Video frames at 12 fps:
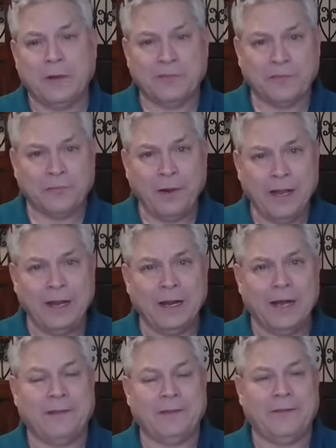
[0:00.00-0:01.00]
when I've
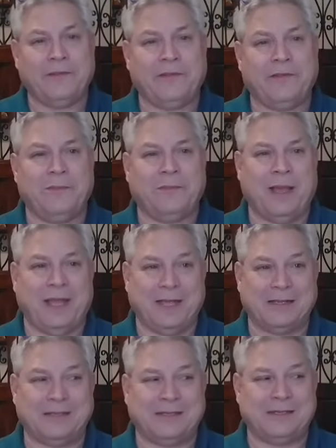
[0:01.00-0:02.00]
read on this in the
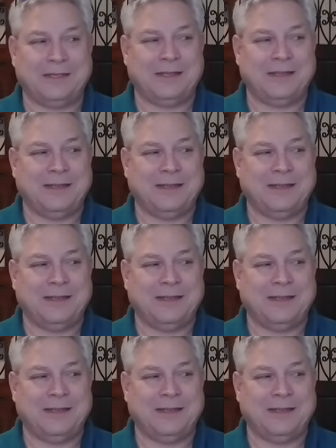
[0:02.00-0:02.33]
past,